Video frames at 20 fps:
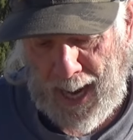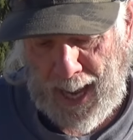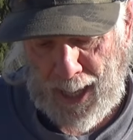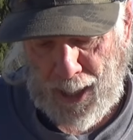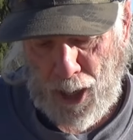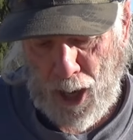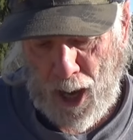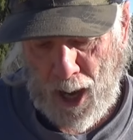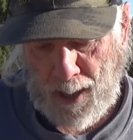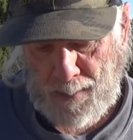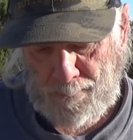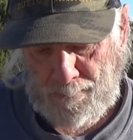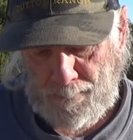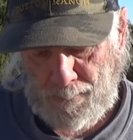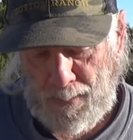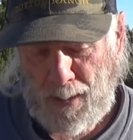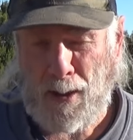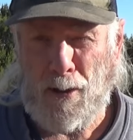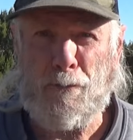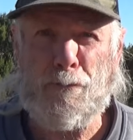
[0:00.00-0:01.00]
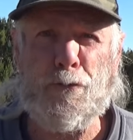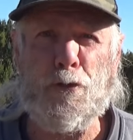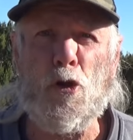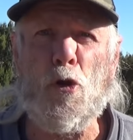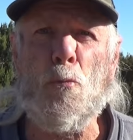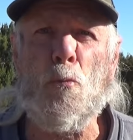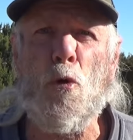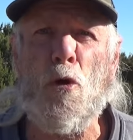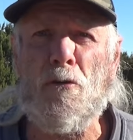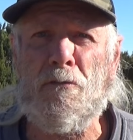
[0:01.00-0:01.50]
I got a
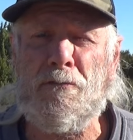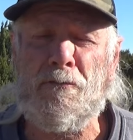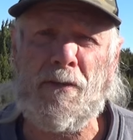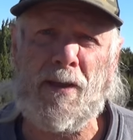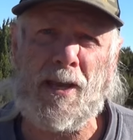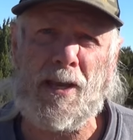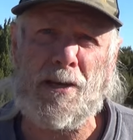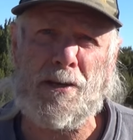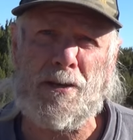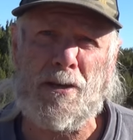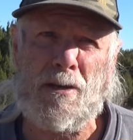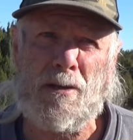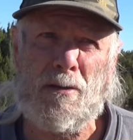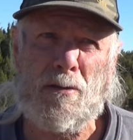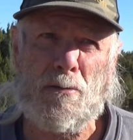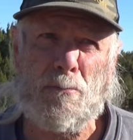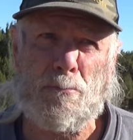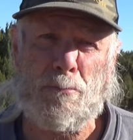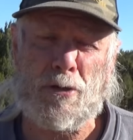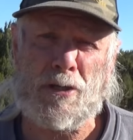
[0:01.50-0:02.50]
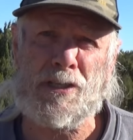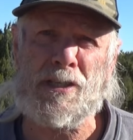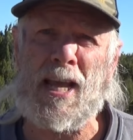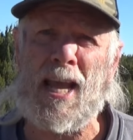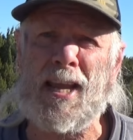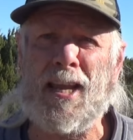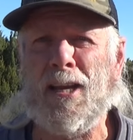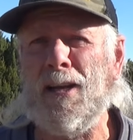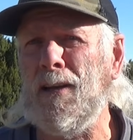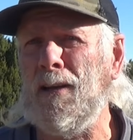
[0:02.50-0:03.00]
few more feet per
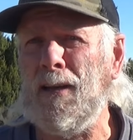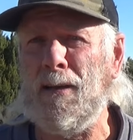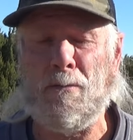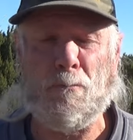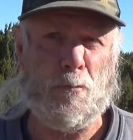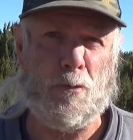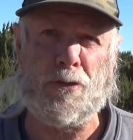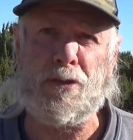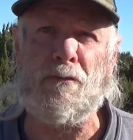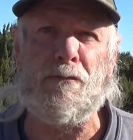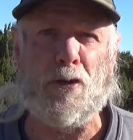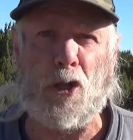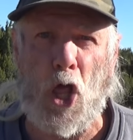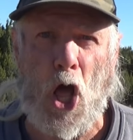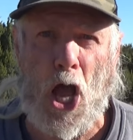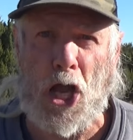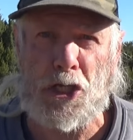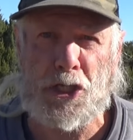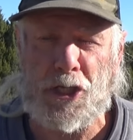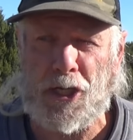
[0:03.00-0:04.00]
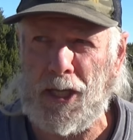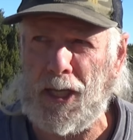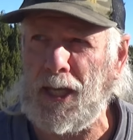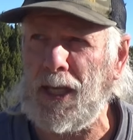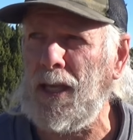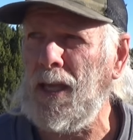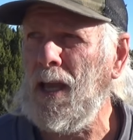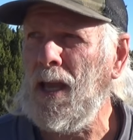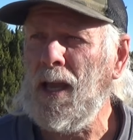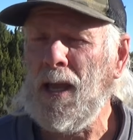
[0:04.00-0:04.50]
second with the
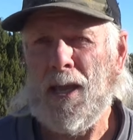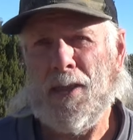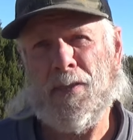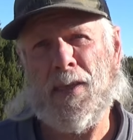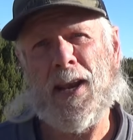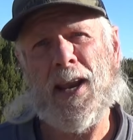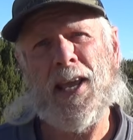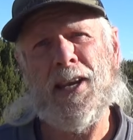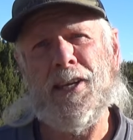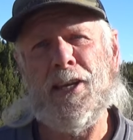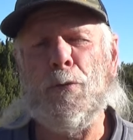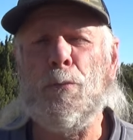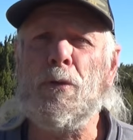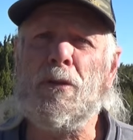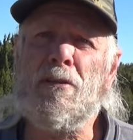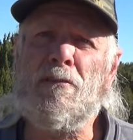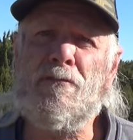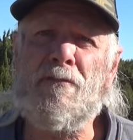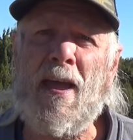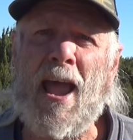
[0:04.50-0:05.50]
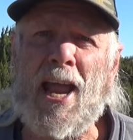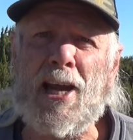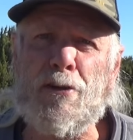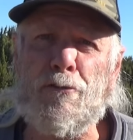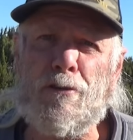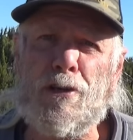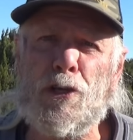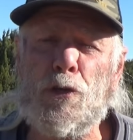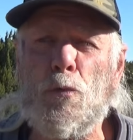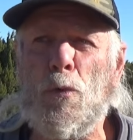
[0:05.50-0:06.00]
velocity than I did with the
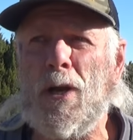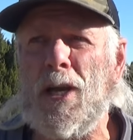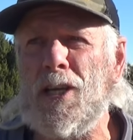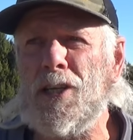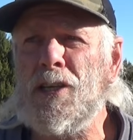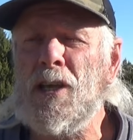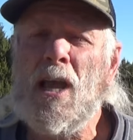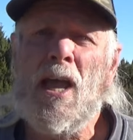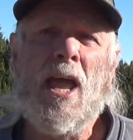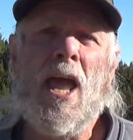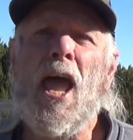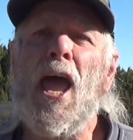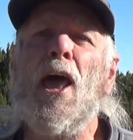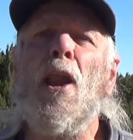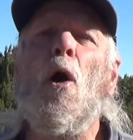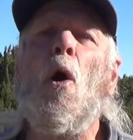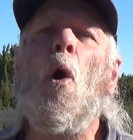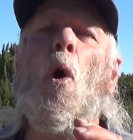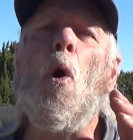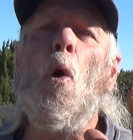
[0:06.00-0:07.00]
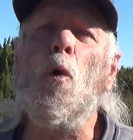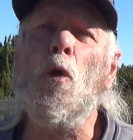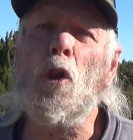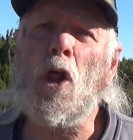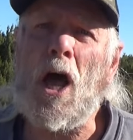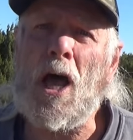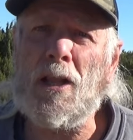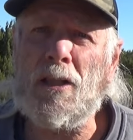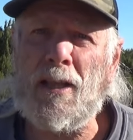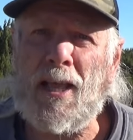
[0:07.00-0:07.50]
factory Swiss, and a whole
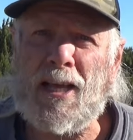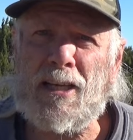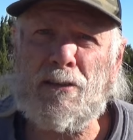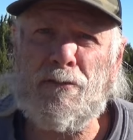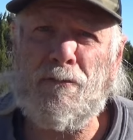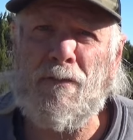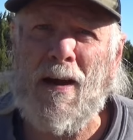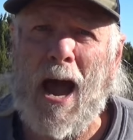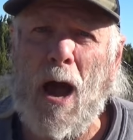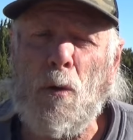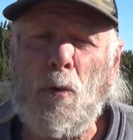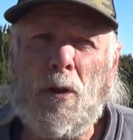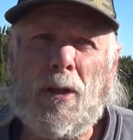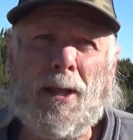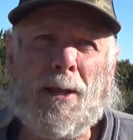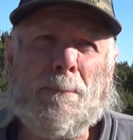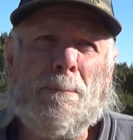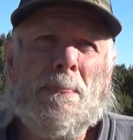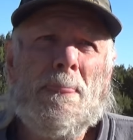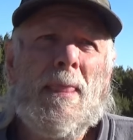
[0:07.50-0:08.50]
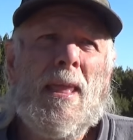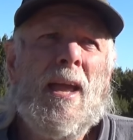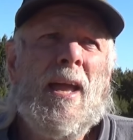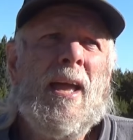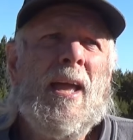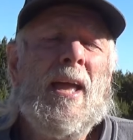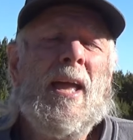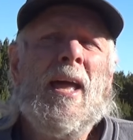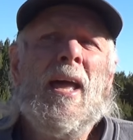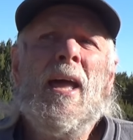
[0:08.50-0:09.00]
lot less fouling.
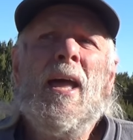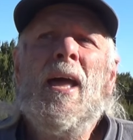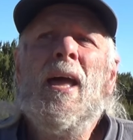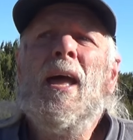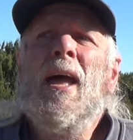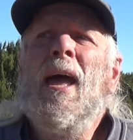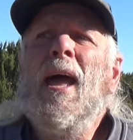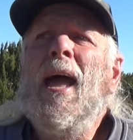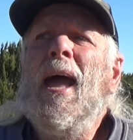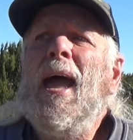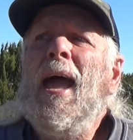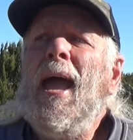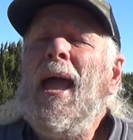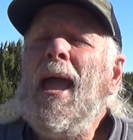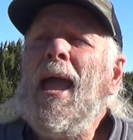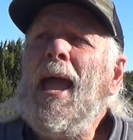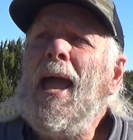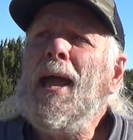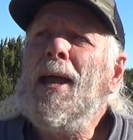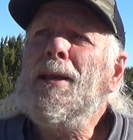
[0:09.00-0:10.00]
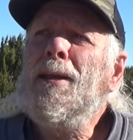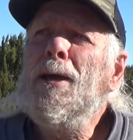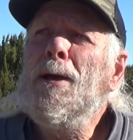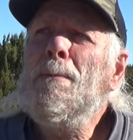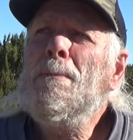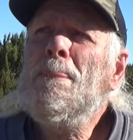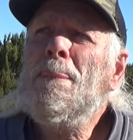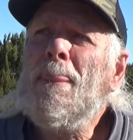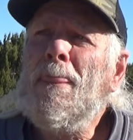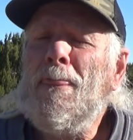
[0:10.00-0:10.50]
And
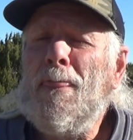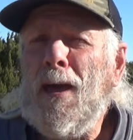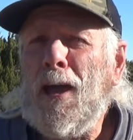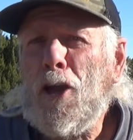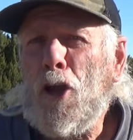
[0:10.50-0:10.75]
the